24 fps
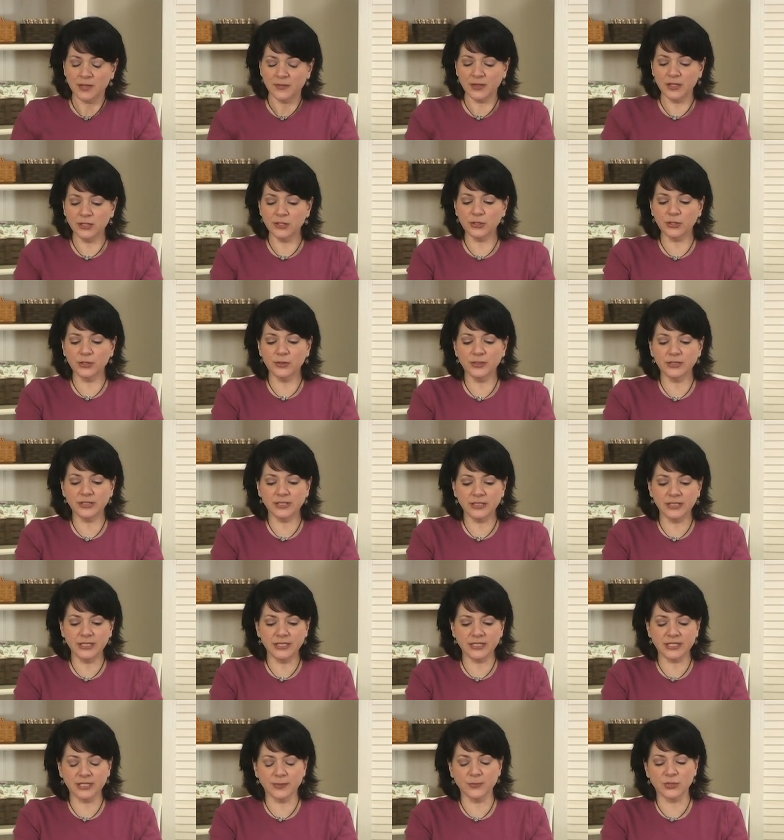Then you're going to
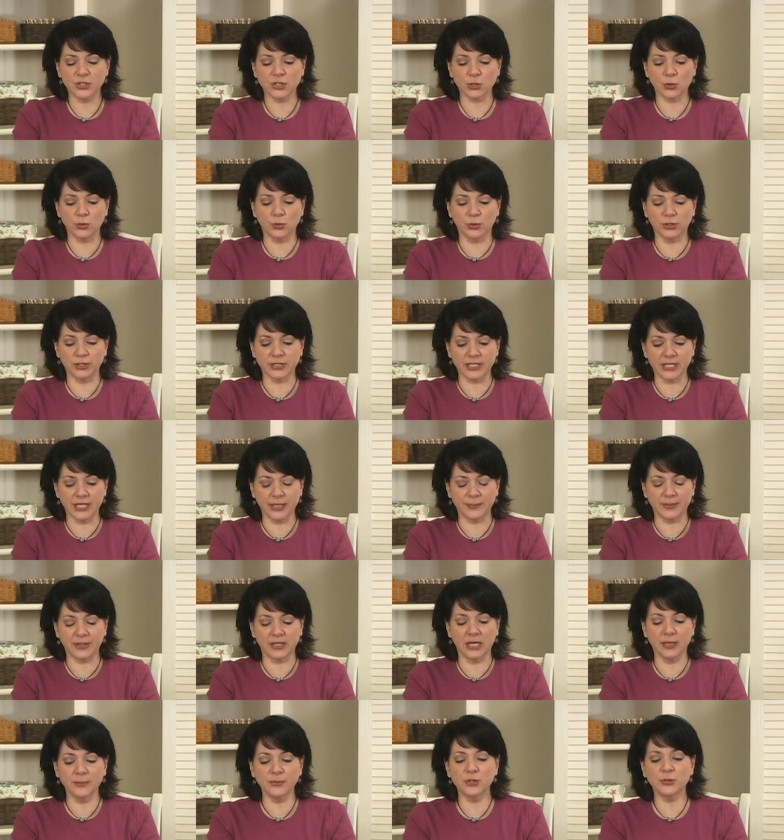need some score tape,
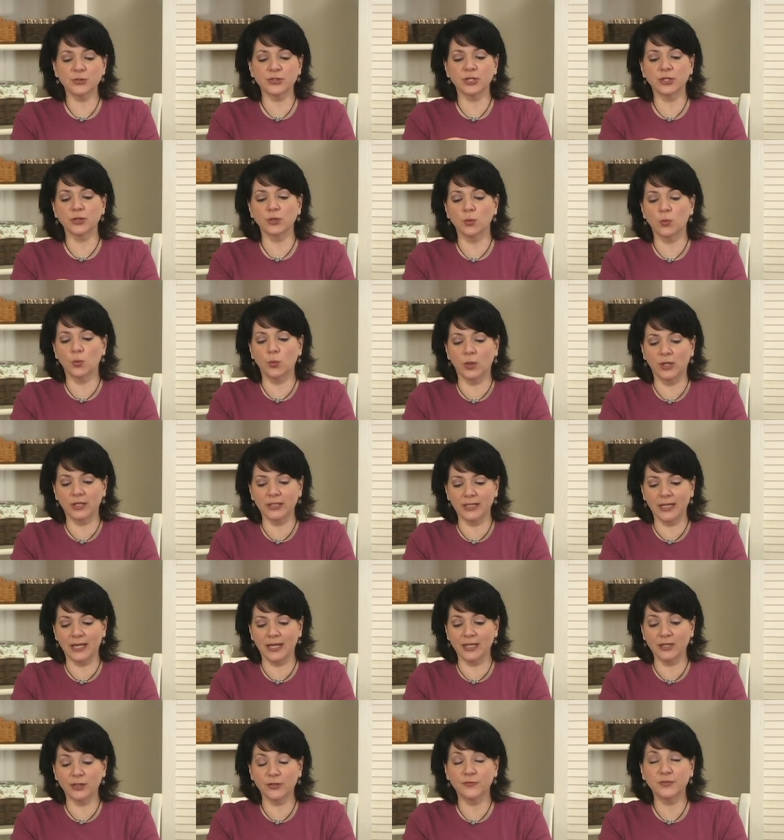and I'm using the 1
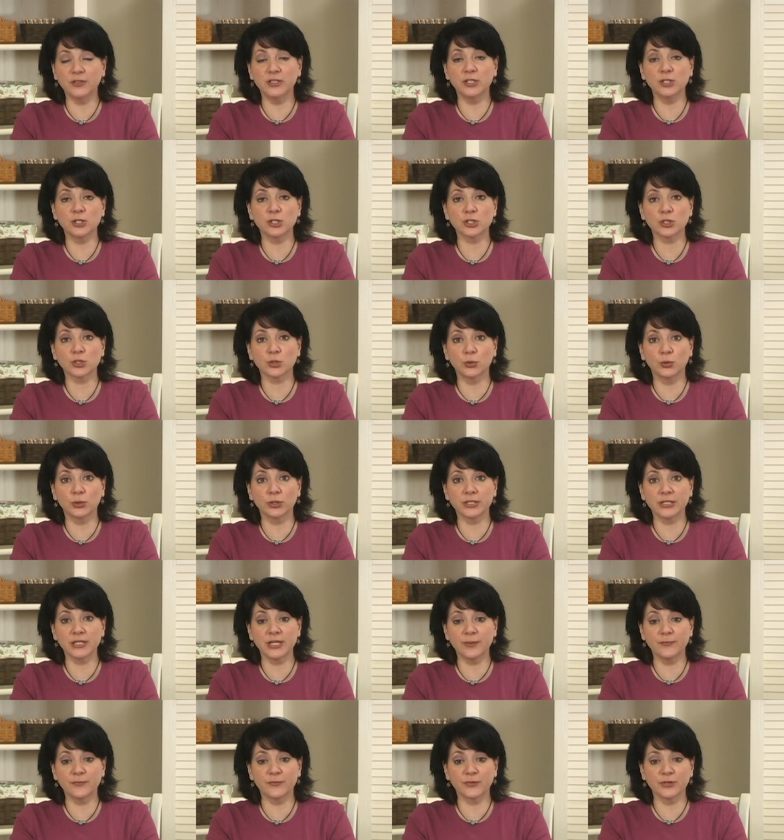8 of an inch score
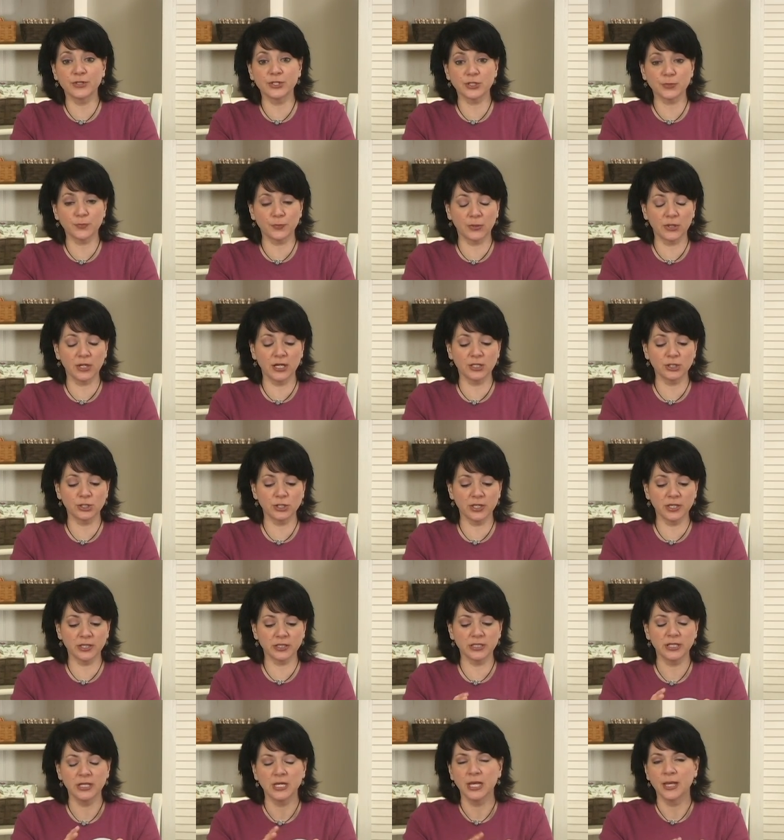tape for this
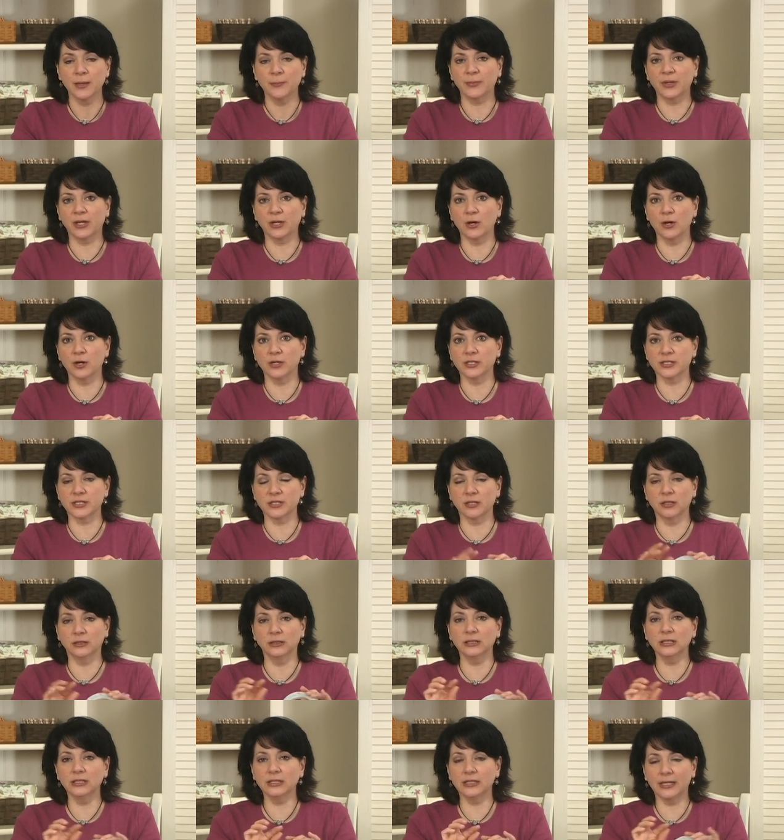project because the
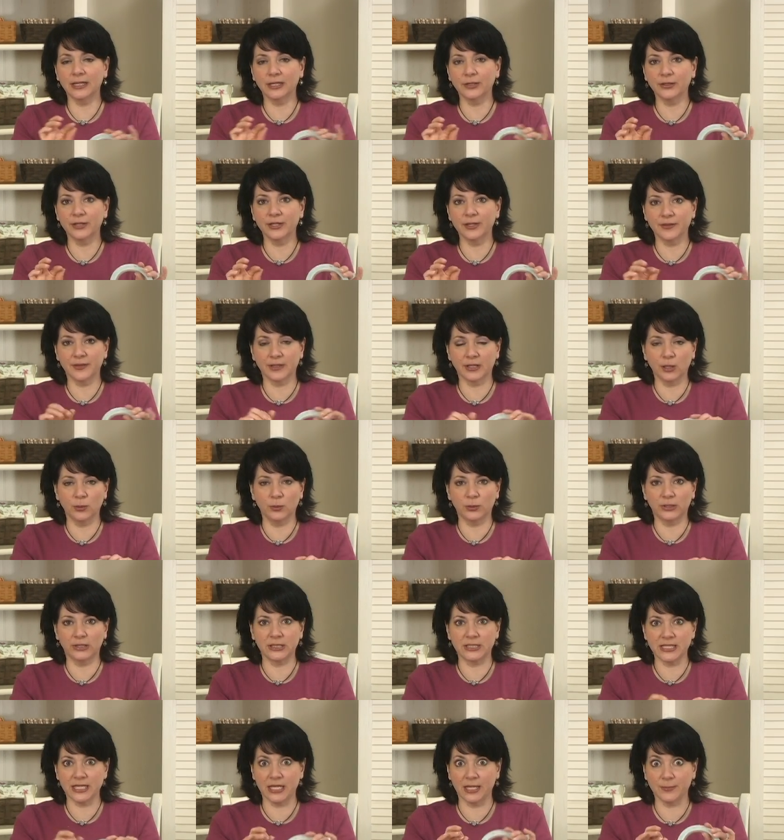little area that I want
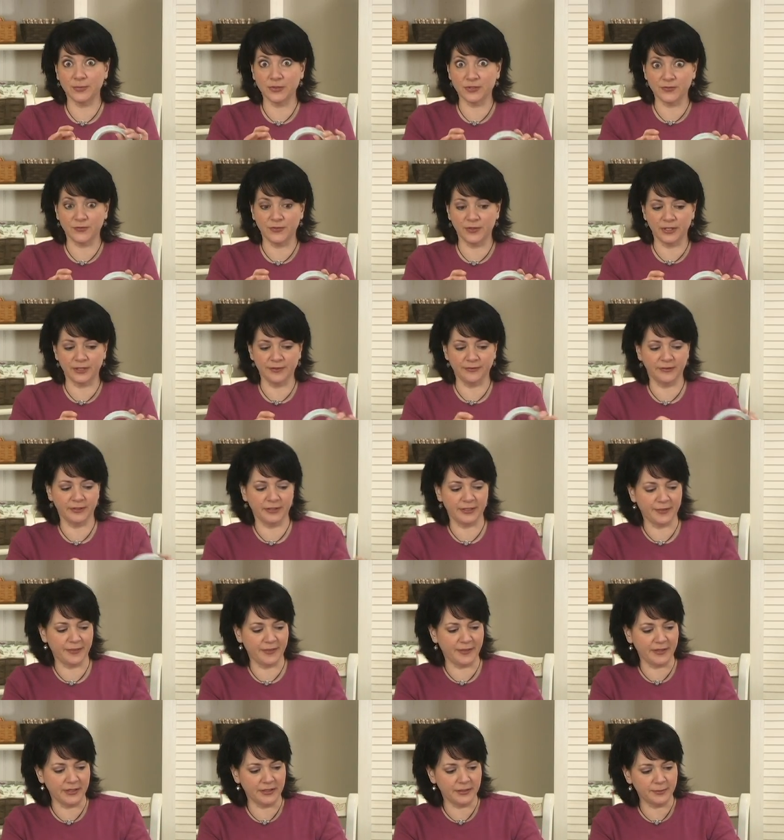to tape is very, very
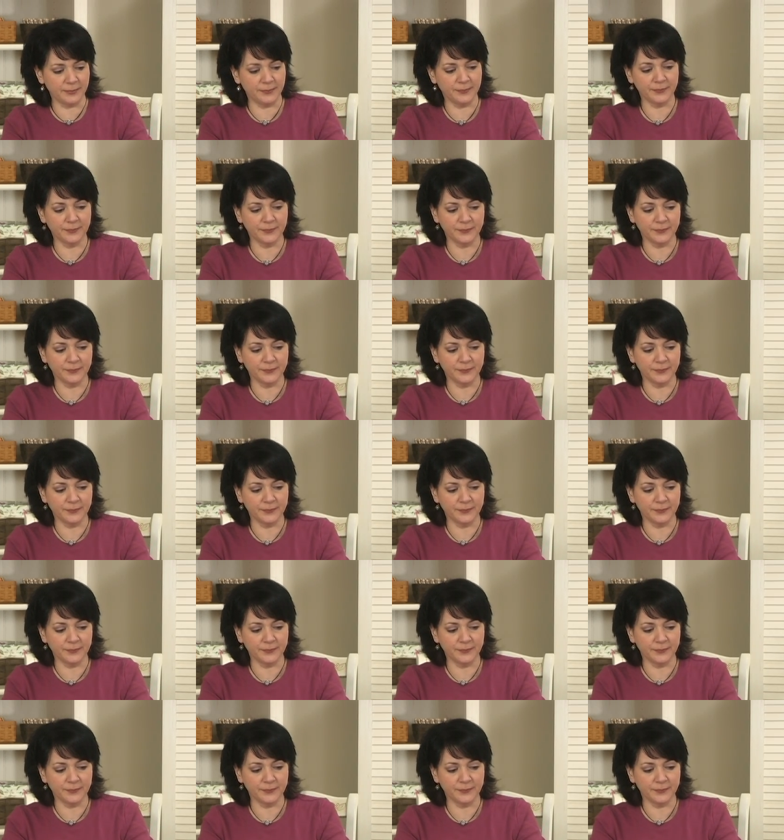thin.